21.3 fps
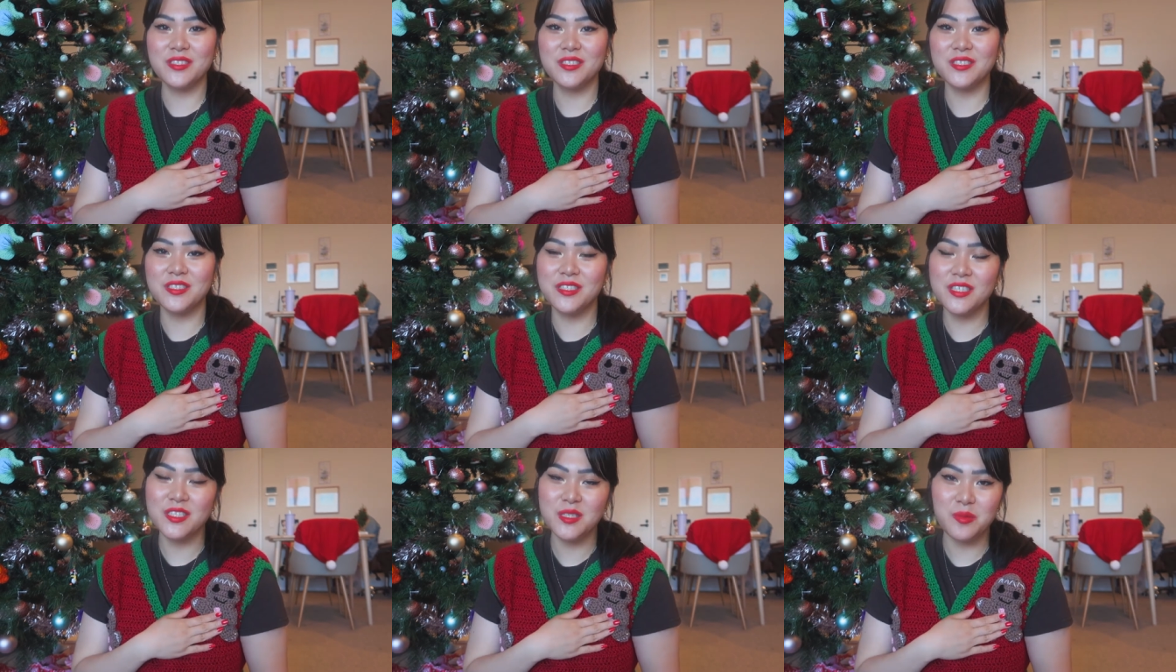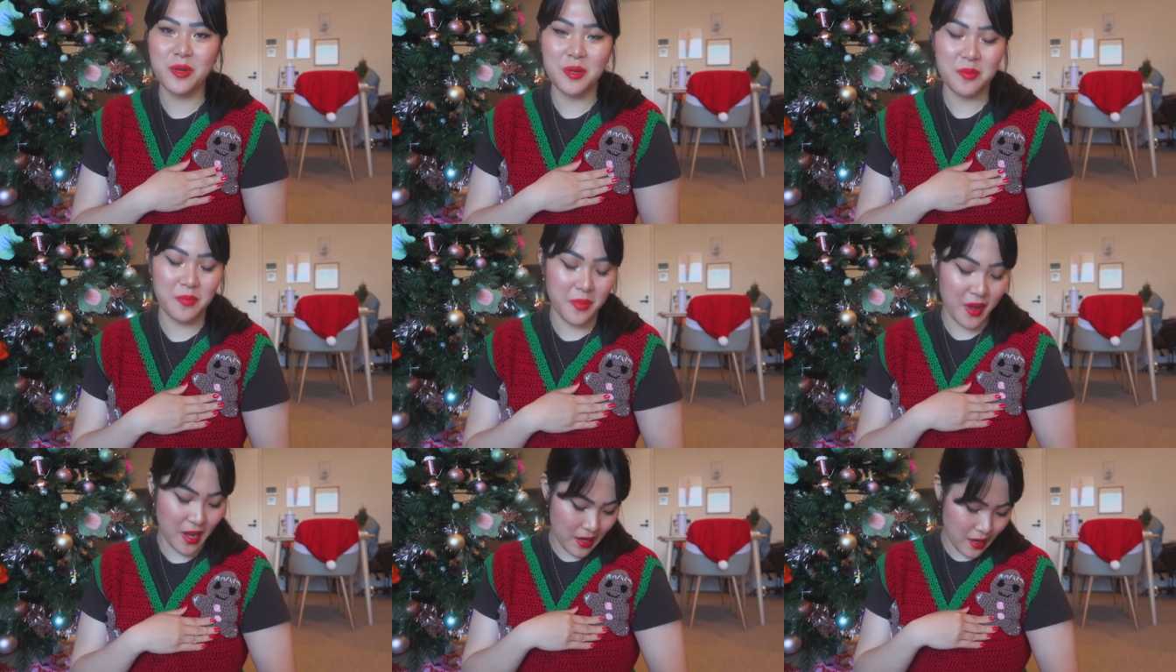The
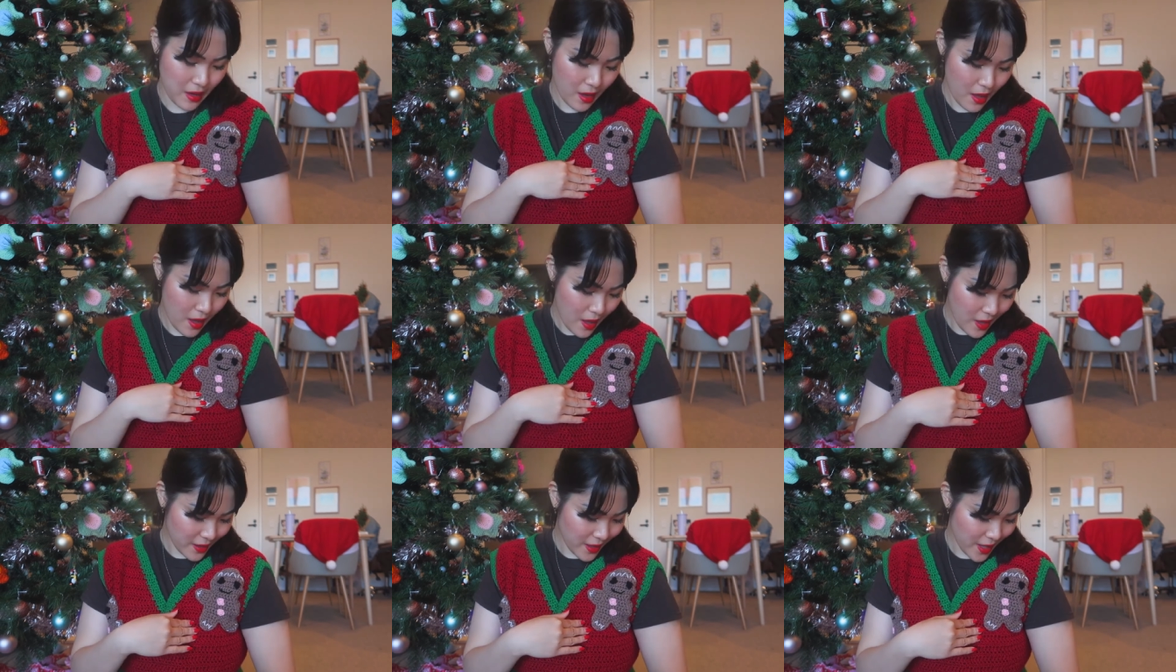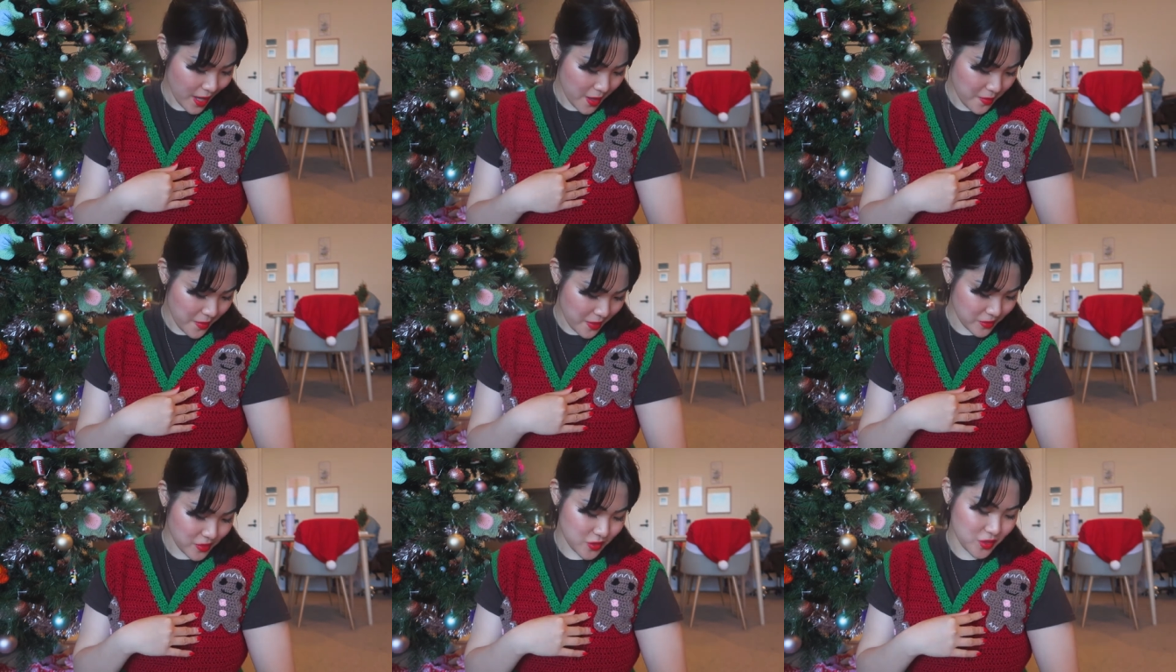gingerbread men
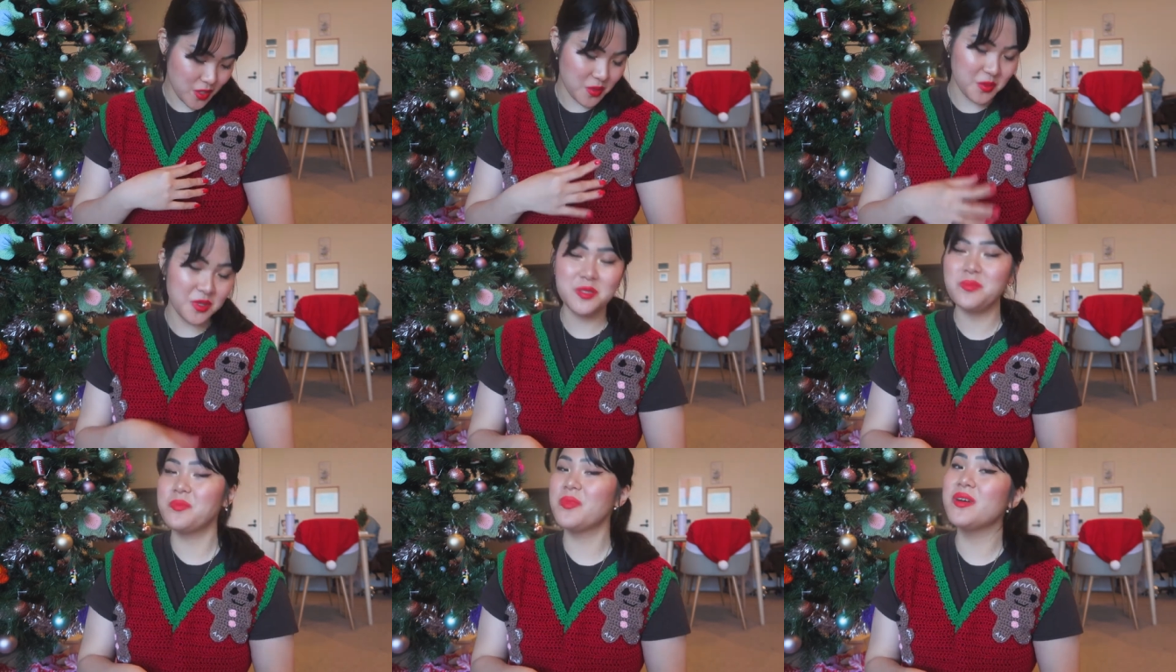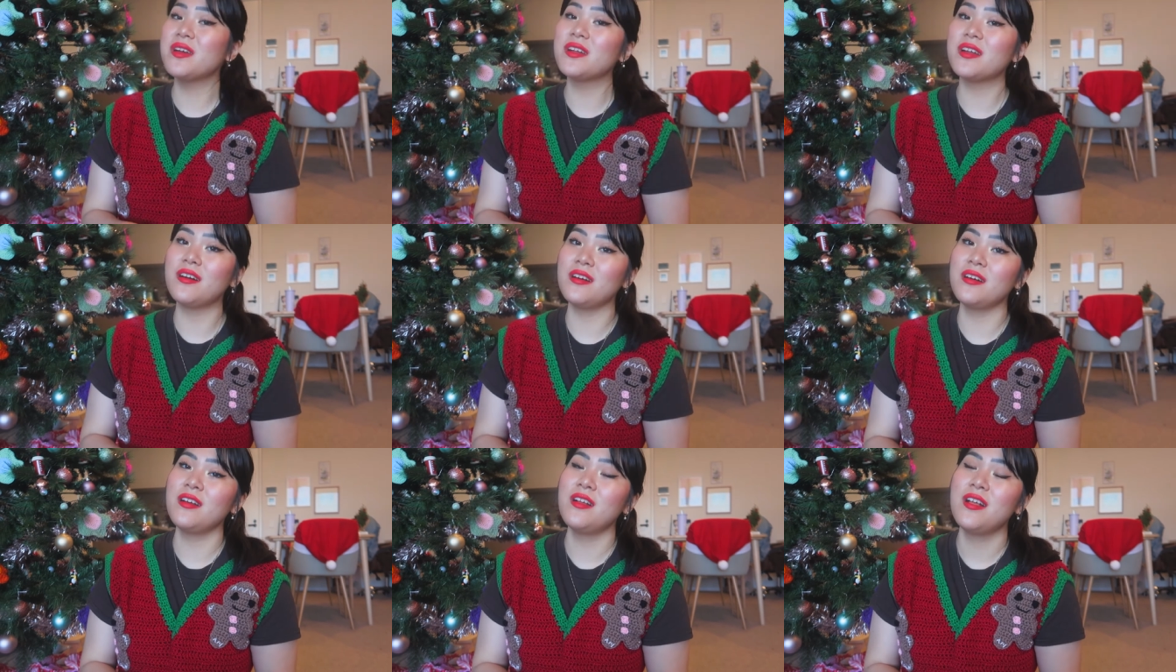came out so much
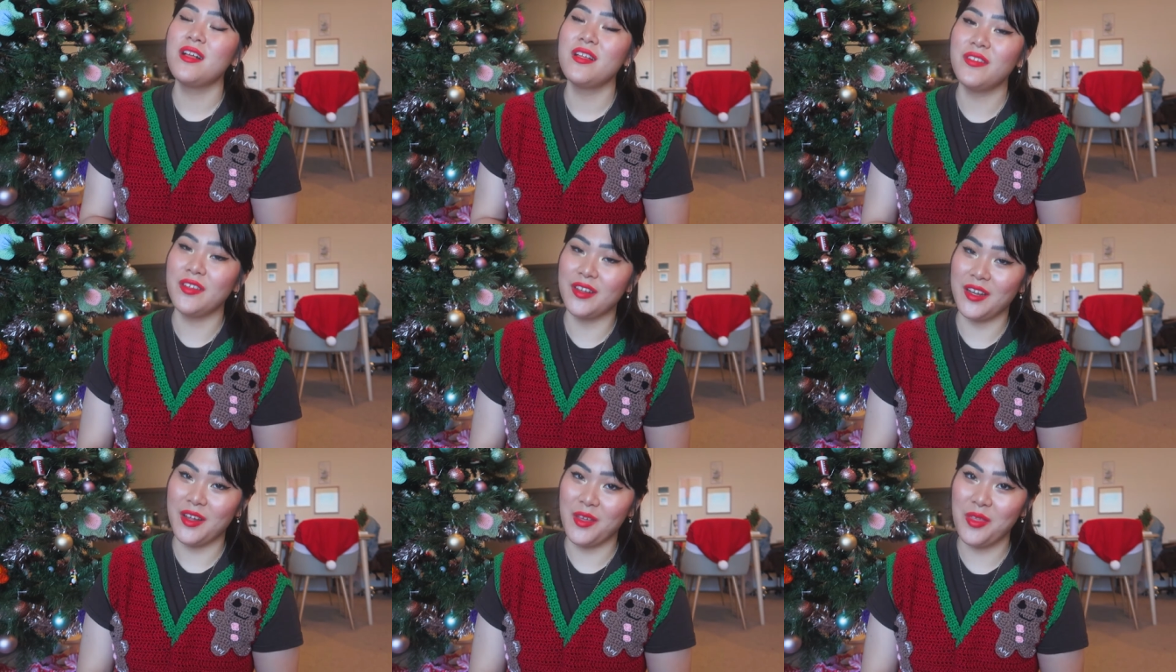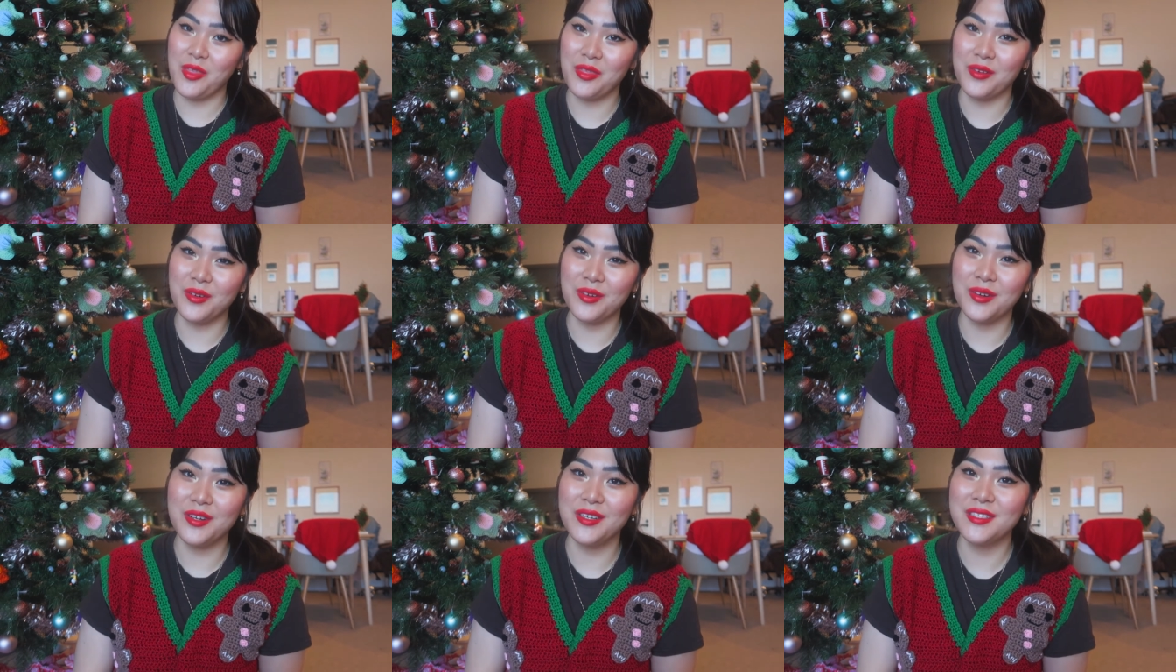better than I
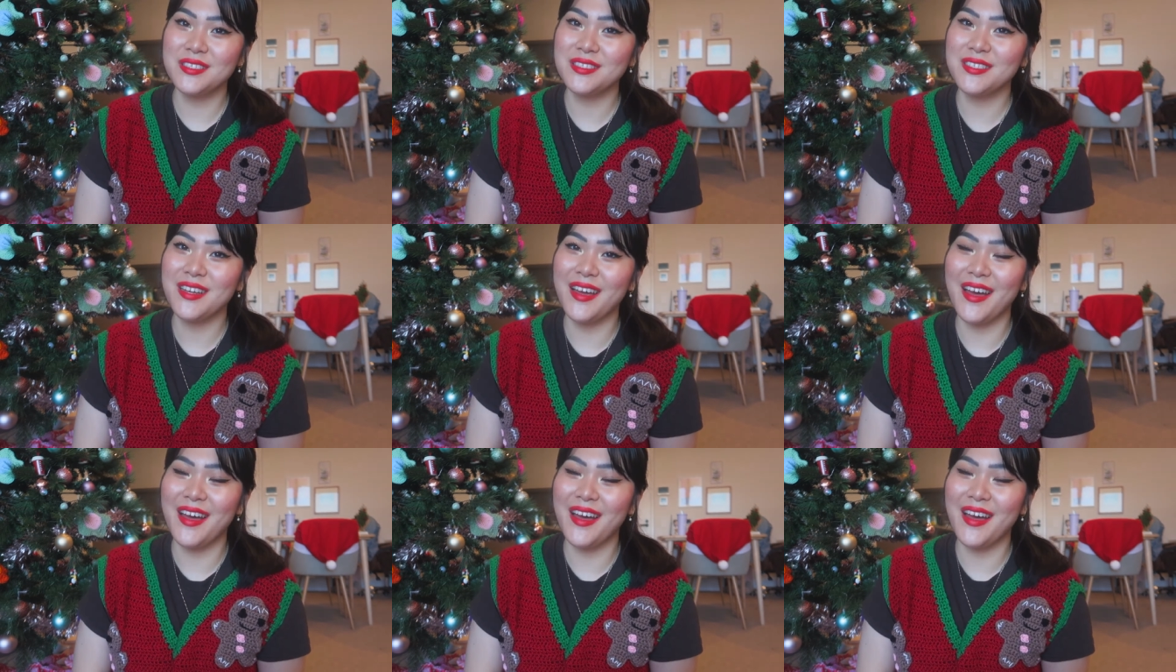thought.